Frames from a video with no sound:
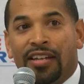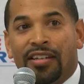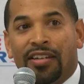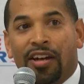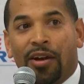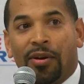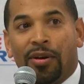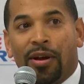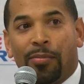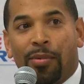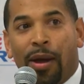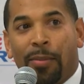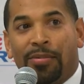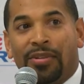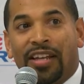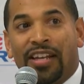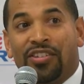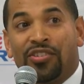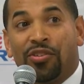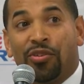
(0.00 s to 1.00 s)
young
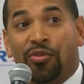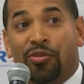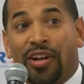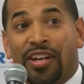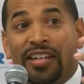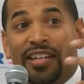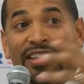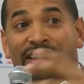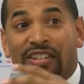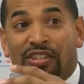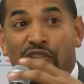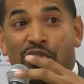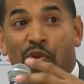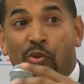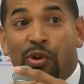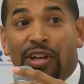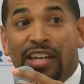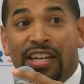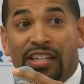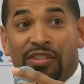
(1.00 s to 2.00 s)
population, creating this
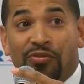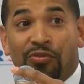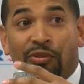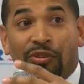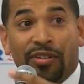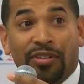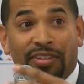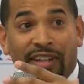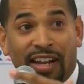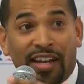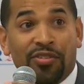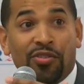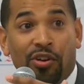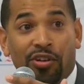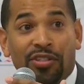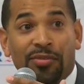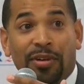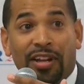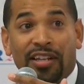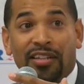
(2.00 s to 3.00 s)
squeeze for that I
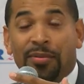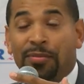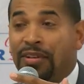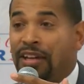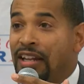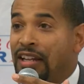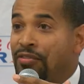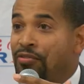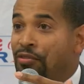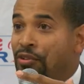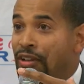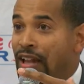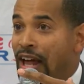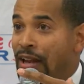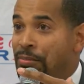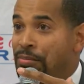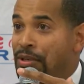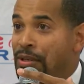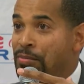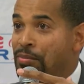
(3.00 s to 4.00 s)
talked about at the beginning for a
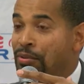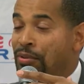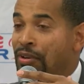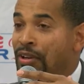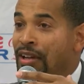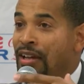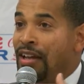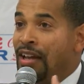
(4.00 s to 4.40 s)
lot of people.